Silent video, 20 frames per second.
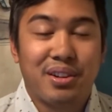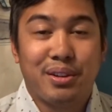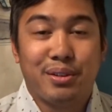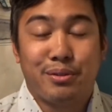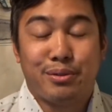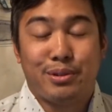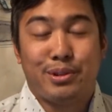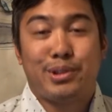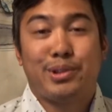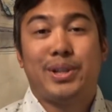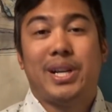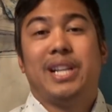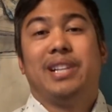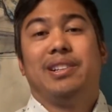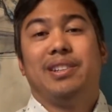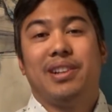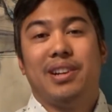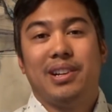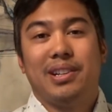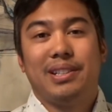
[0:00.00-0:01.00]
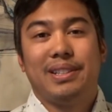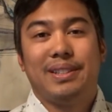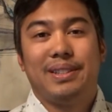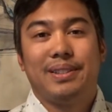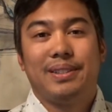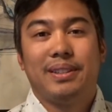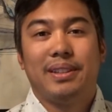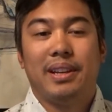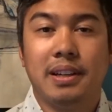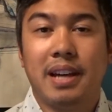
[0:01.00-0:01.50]
of credit
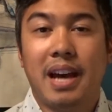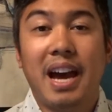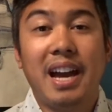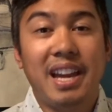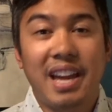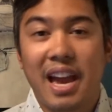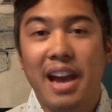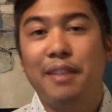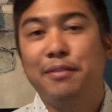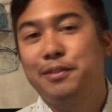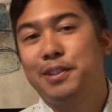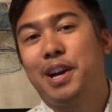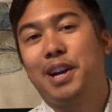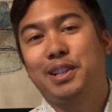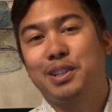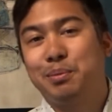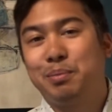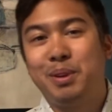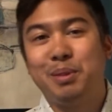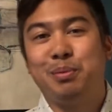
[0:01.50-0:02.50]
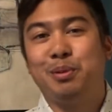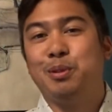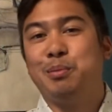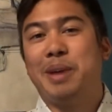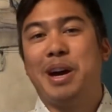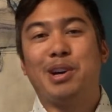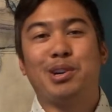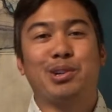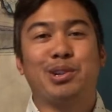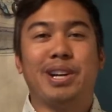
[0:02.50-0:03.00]
cards. I have talked to people
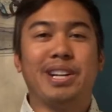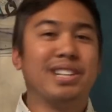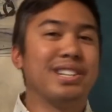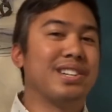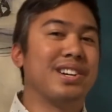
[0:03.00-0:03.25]
about credit